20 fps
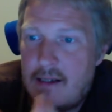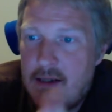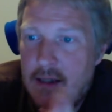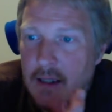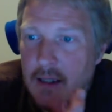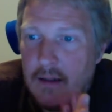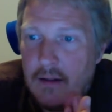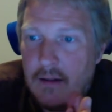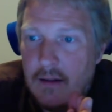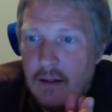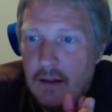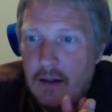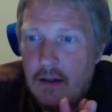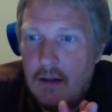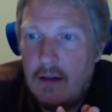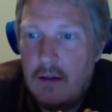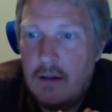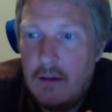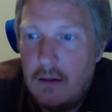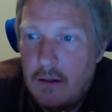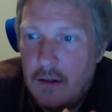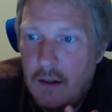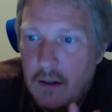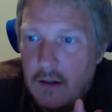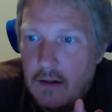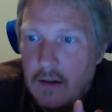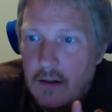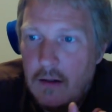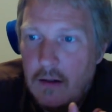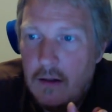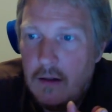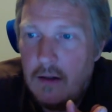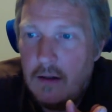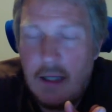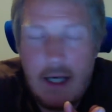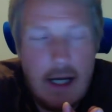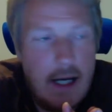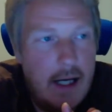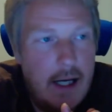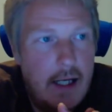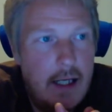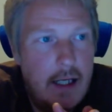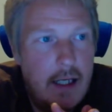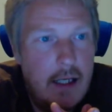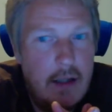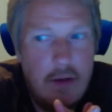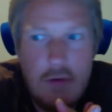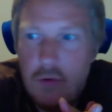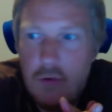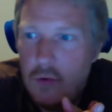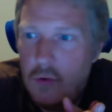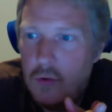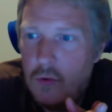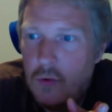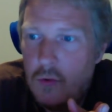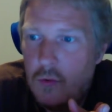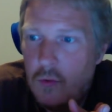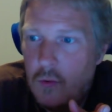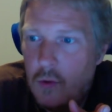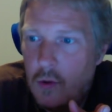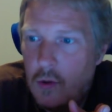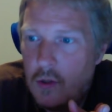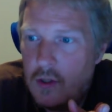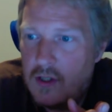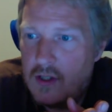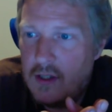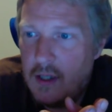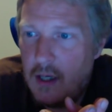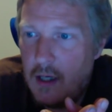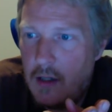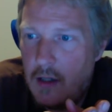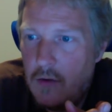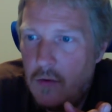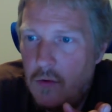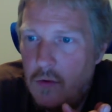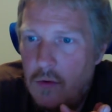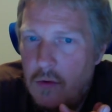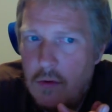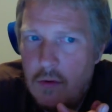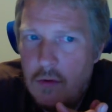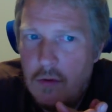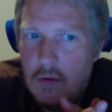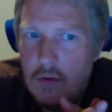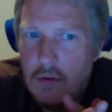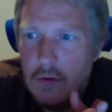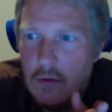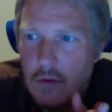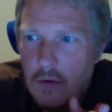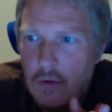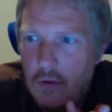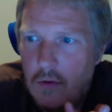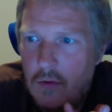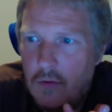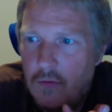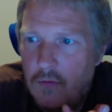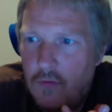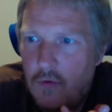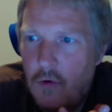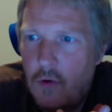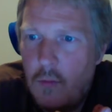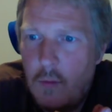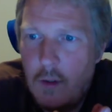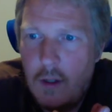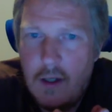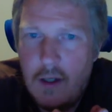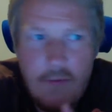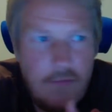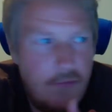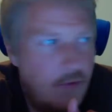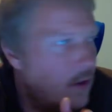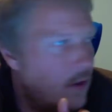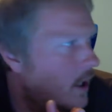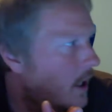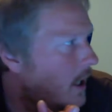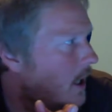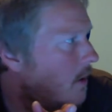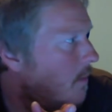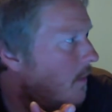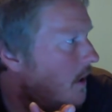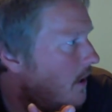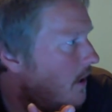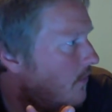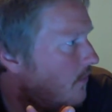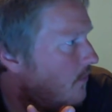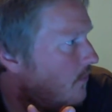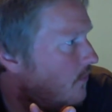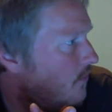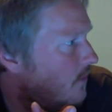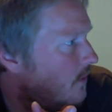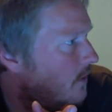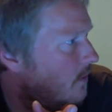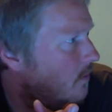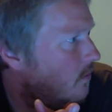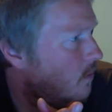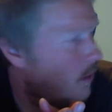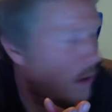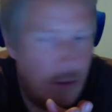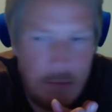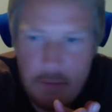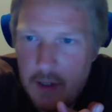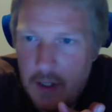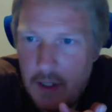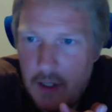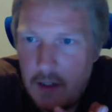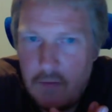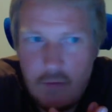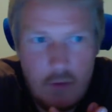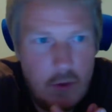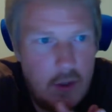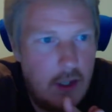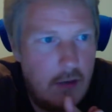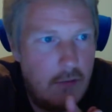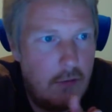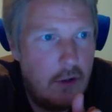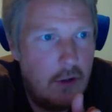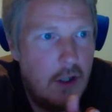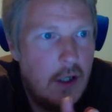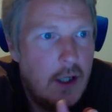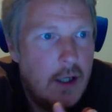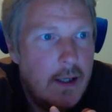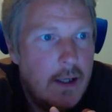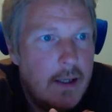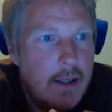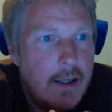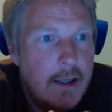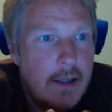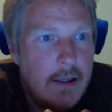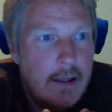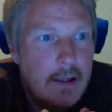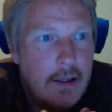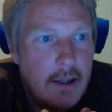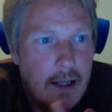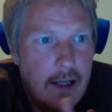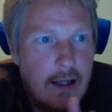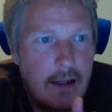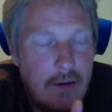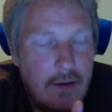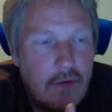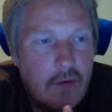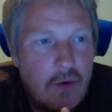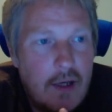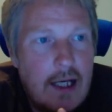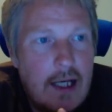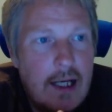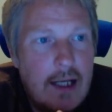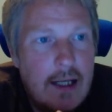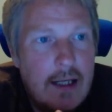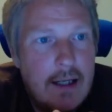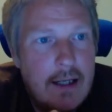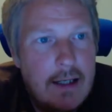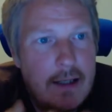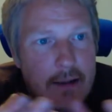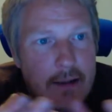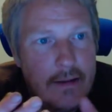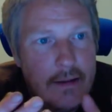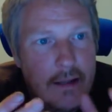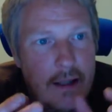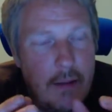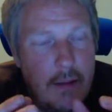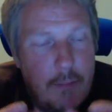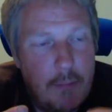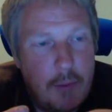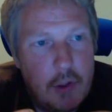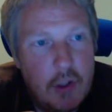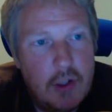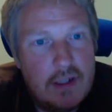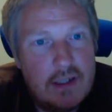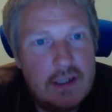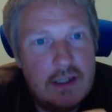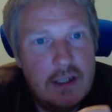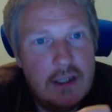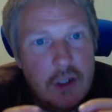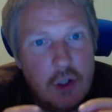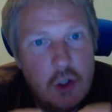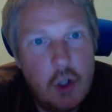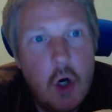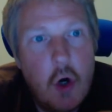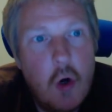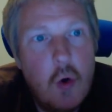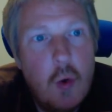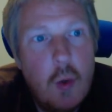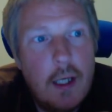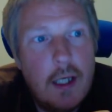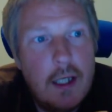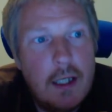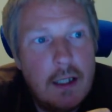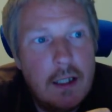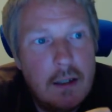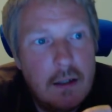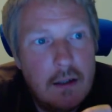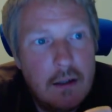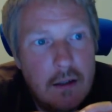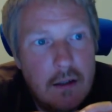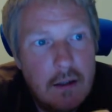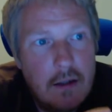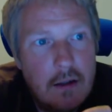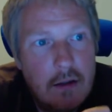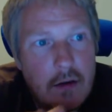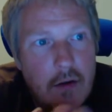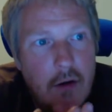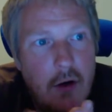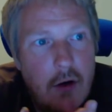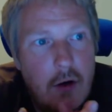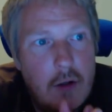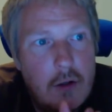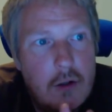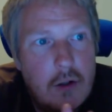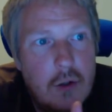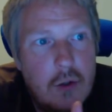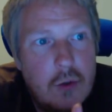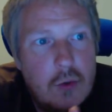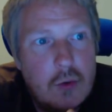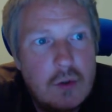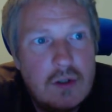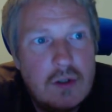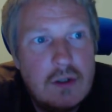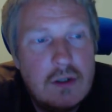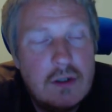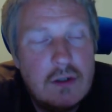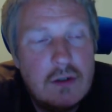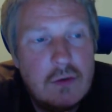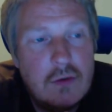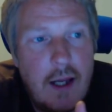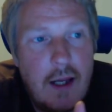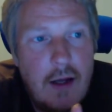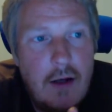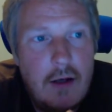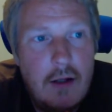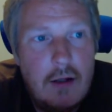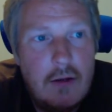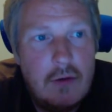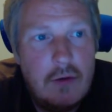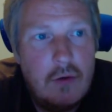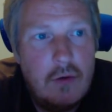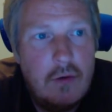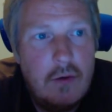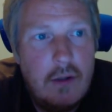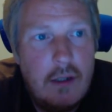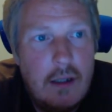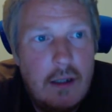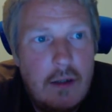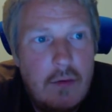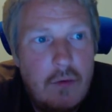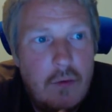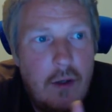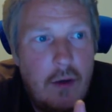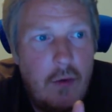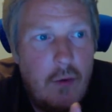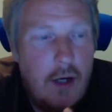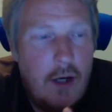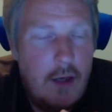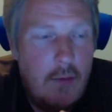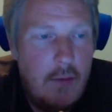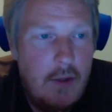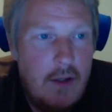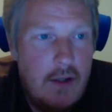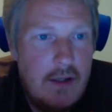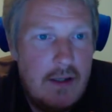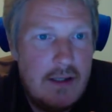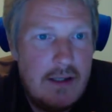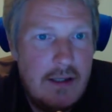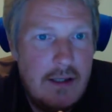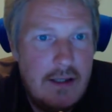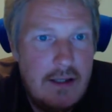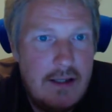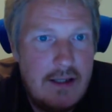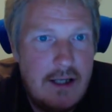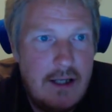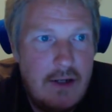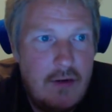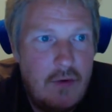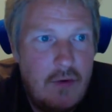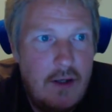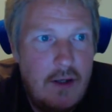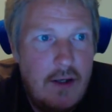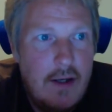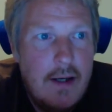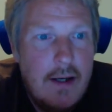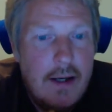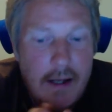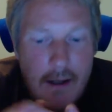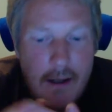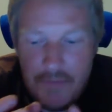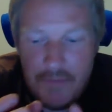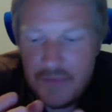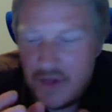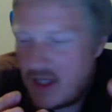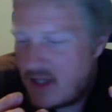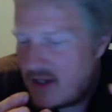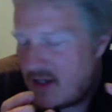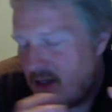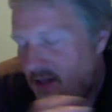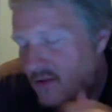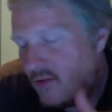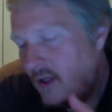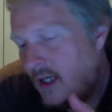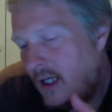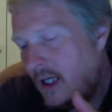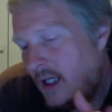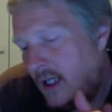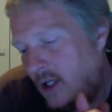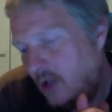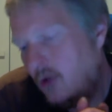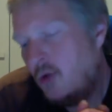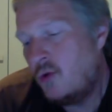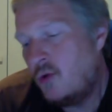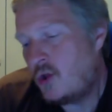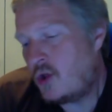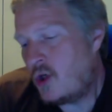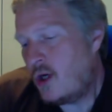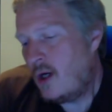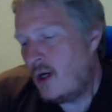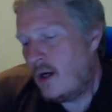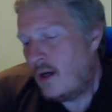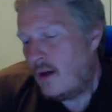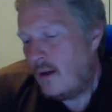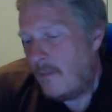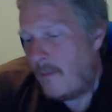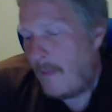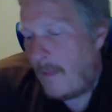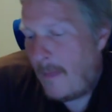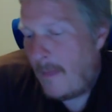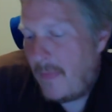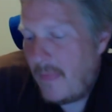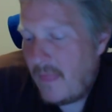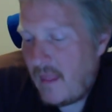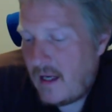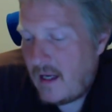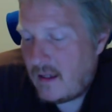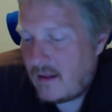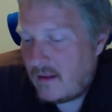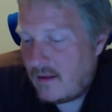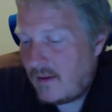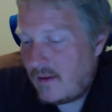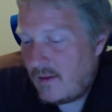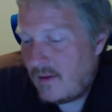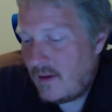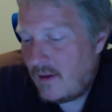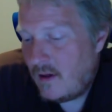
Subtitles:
that a guy who works now or formerly for IMF and World Bank and whatever, like really a person knowing all those regulatory requirements, etc. And this is really huge. That